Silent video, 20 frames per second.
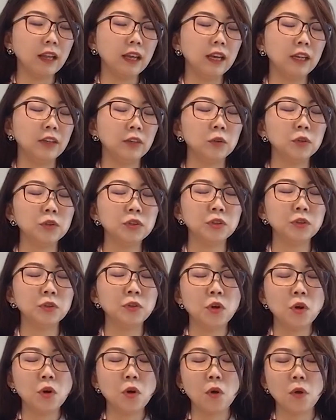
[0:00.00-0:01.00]
And
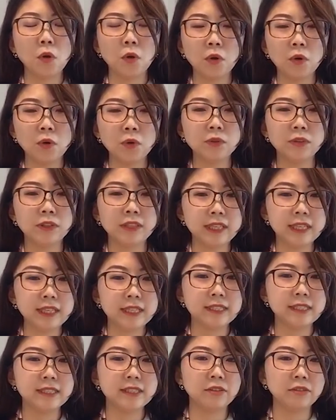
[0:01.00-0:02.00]
also, all
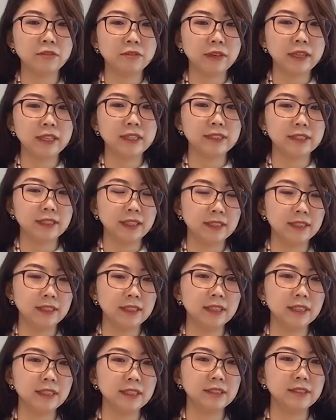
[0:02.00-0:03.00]
these three
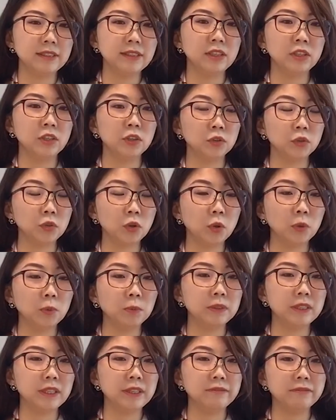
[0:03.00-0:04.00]
standards, the
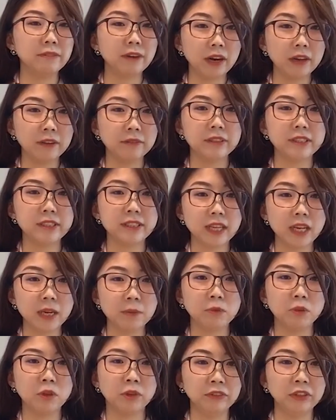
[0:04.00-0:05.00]
adopt the
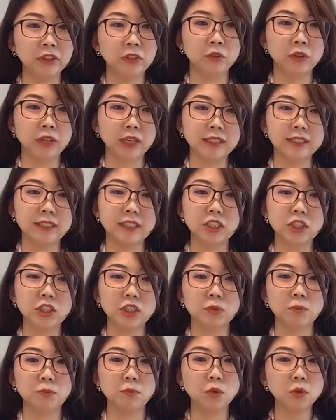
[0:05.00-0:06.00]
five-step revenue
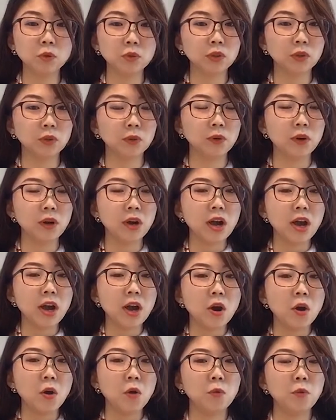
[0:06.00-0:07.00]
recognition model,
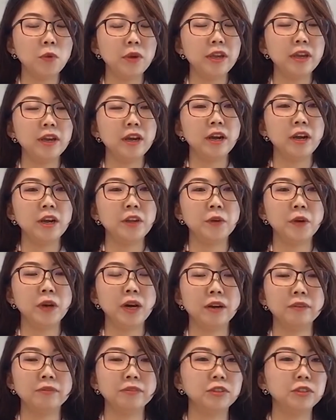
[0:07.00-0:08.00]
where you
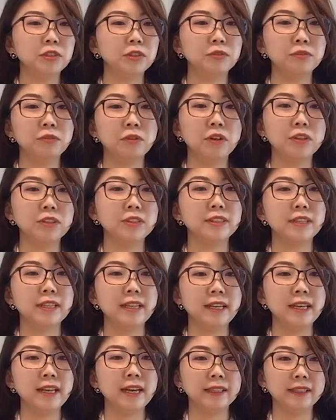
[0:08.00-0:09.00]
have to
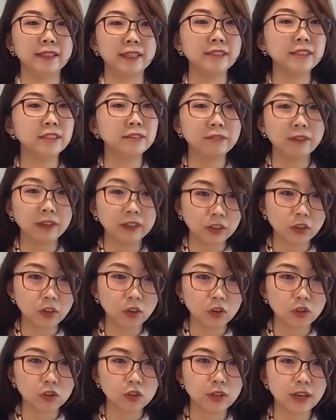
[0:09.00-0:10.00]
firstly identify the
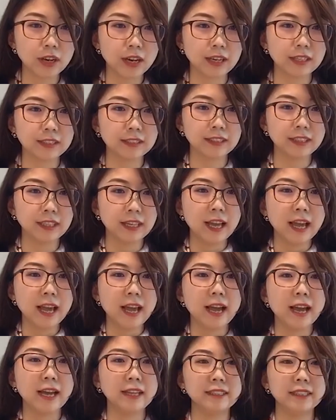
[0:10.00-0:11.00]
contract,
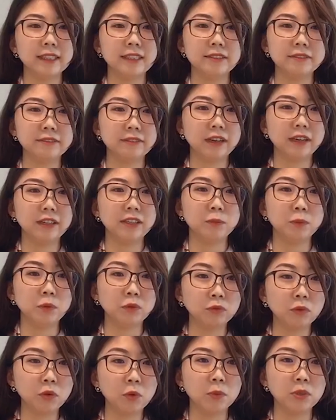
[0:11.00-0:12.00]
identify the
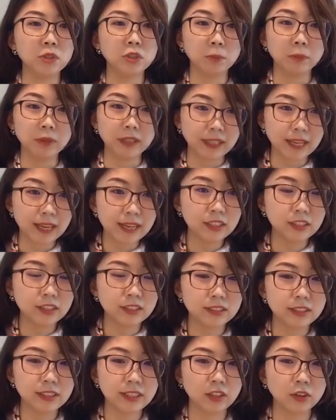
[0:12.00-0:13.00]
performance
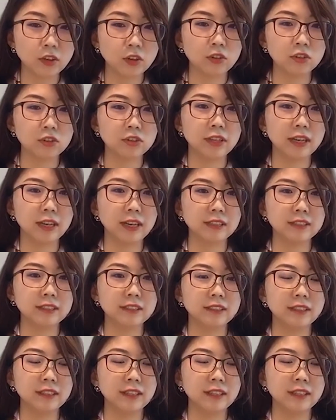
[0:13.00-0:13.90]
obligations in the contract,